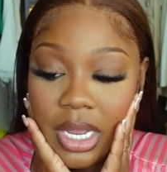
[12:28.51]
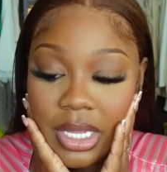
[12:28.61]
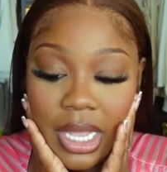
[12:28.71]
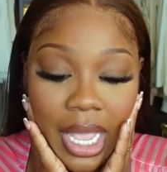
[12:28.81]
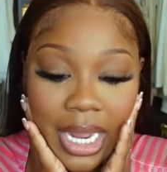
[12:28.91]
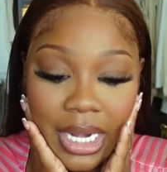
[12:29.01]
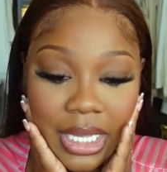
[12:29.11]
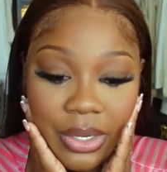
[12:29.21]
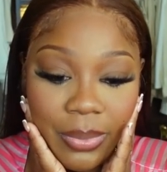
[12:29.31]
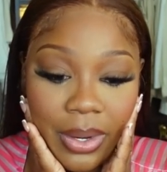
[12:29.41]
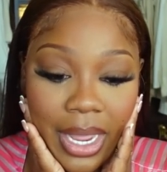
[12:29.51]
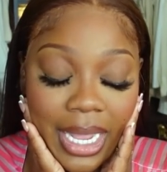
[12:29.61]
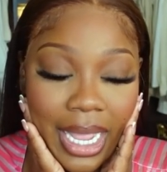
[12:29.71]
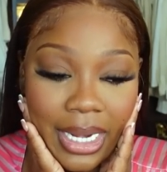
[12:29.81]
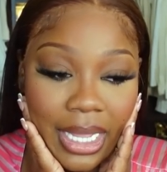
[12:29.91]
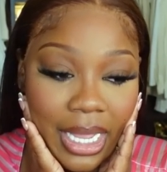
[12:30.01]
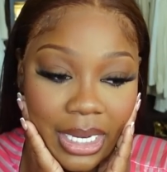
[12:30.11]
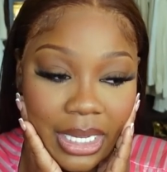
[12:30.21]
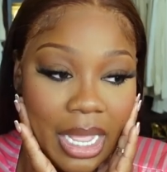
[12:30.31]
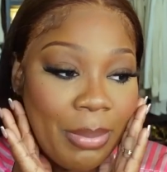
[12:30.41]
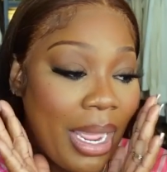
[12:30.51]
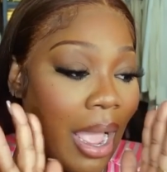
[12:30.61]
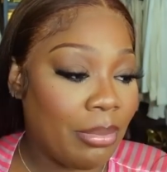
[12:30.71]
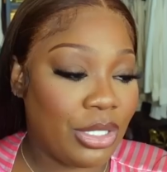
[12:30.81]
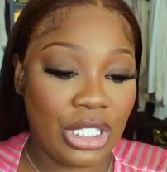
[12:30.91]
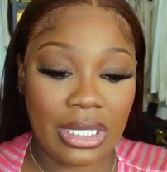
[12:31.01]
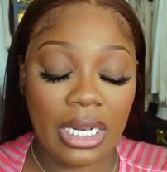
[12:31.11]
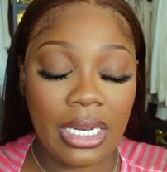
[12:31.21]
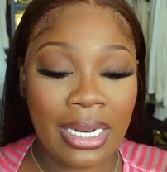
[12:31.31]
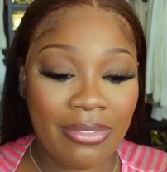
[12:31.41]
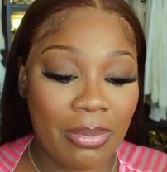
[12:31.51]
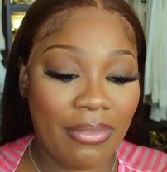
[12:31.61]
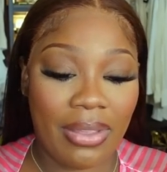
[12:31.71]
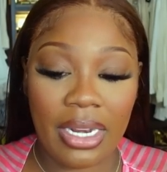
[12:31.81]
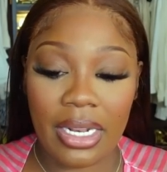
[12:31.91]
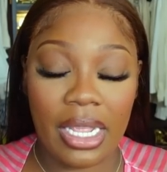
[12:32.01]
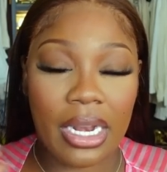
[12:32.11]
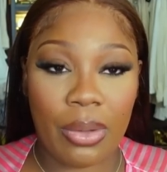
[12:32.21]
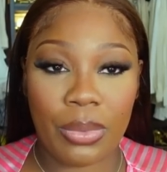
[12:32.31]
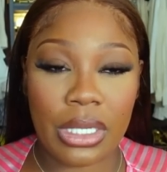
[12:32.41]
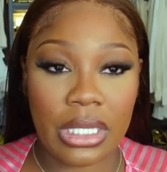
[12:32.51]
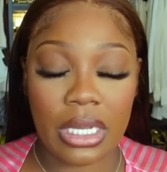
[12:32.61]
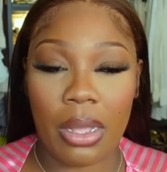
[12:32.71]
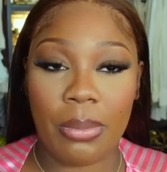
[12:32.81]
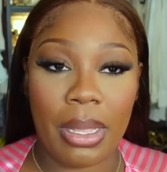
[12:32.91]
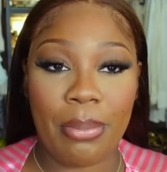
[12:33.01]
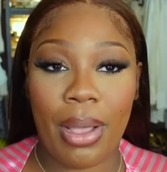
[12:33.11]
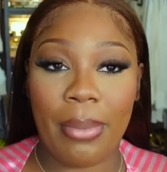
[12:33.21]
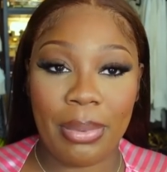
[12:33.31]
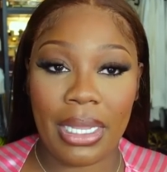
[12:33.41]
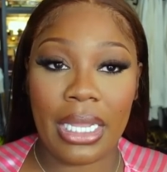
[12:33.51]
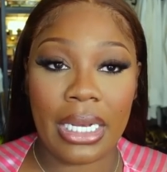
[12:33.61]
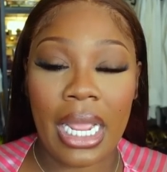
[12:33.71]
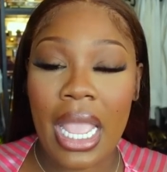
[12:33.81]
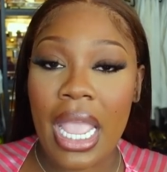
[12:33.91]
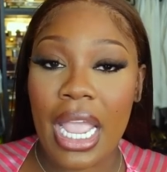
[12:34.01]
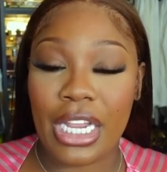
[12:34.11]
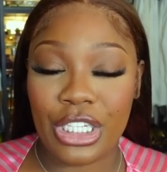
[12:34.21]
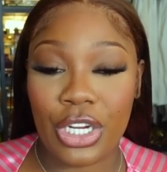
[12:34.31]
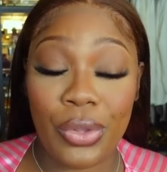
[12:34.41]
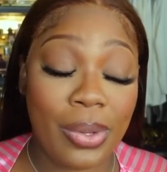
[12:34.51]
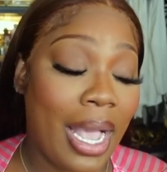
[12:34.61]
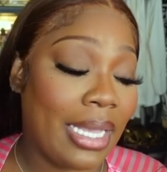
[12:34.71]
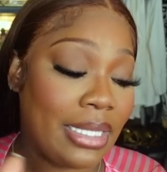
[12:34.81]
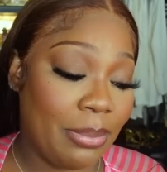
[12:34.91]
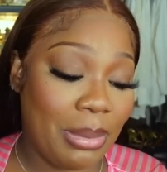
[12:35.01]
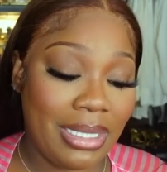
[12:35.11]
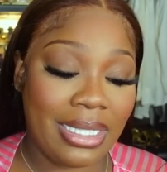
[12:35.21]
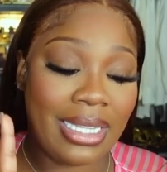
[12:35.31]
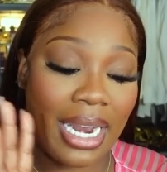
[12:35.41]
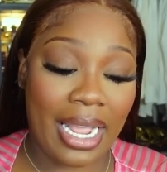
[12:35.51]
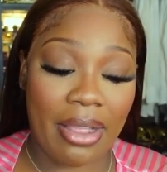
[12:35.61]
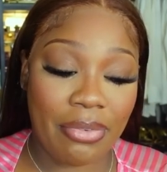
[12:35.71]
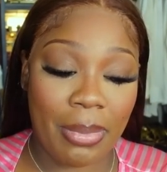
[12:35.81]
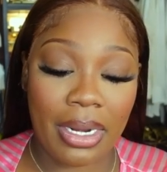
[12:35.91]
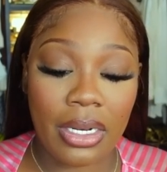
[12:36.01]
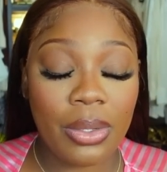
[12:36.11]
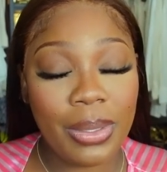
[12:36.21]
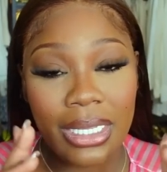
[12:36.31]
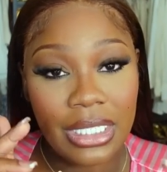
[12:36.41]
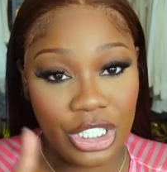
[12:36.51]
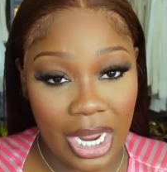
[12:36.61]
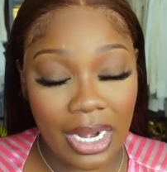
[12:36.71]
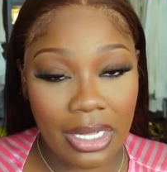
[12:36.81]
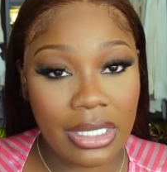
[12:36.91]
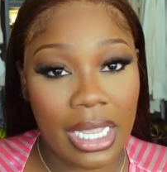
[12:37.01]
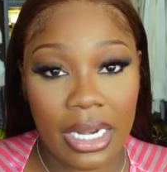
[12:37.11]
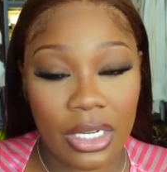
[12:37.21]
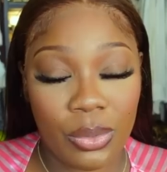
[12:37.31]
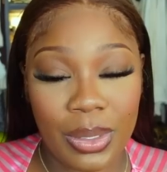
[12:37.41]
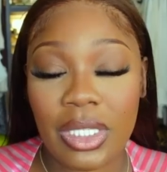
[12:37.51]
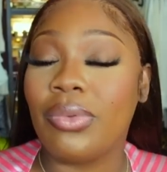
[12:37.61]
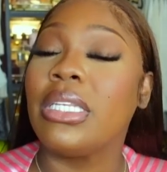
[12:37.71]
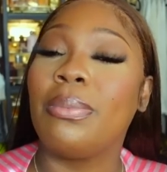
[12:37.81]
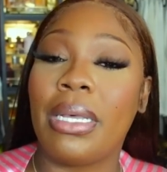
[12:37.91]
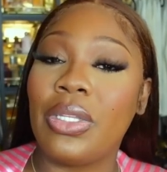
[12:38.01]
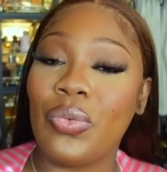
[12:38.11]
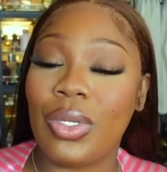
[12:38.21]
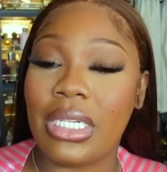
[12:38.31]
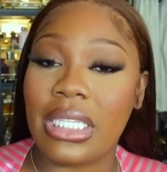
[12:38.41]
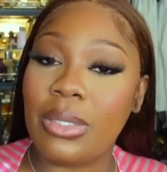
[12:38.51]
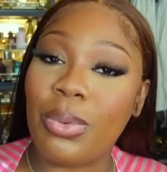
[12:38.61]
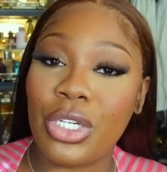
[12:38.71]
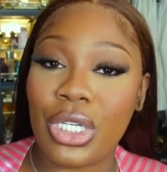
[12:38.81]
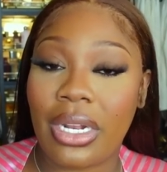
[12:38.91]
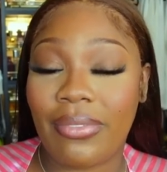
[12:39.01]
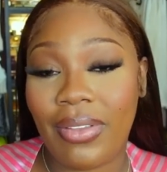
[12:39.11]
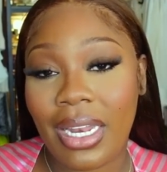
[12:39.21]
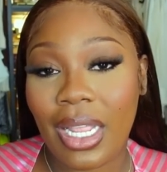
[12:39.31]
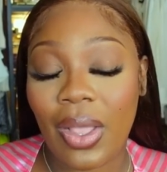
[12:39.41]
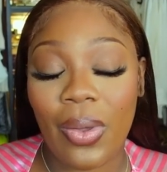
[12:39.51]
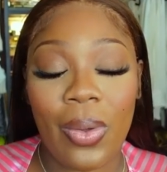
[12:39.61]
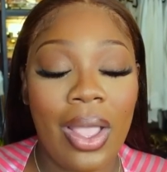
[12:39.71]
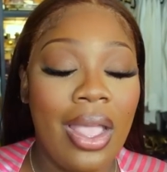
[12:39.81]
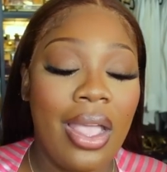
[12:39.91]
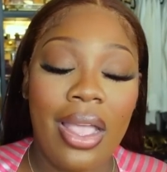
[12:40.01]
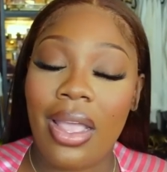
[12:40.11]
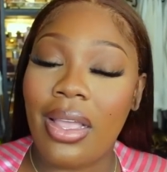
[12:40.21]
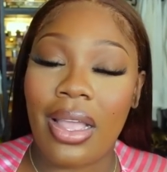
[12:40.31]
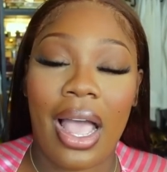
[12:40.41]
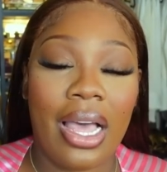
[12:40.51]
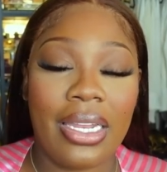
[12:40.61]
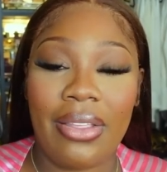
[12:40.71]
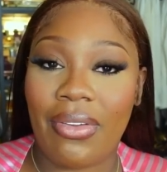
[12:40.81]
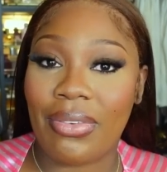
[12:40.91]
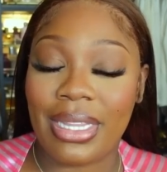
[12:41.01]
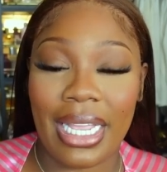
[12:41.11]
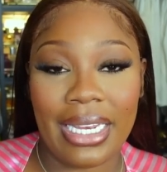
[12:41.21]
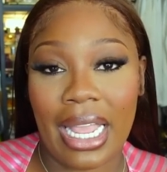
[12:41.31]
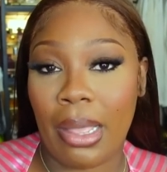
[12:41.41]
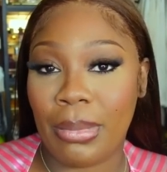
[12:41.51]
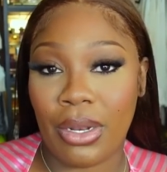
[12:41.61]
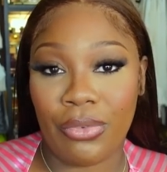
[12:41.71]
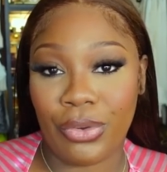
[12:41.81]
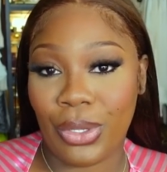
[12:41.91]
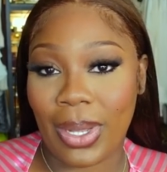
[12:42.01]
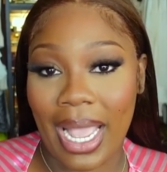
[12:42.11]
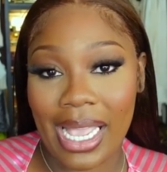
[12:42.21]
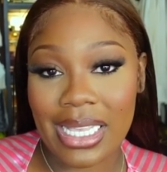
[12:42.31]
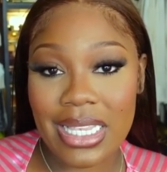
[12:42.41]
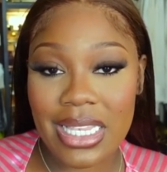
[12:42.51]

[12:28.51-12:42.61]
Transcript: yeah i gotta get to work i gotta edit but i'm just cleaning off my vanity and i wanted to come and pop in and show you guys the pieces that i got from ana luisa shout out to ana luisa for sponsoring this portion of the video i'll leave everything down below for you guys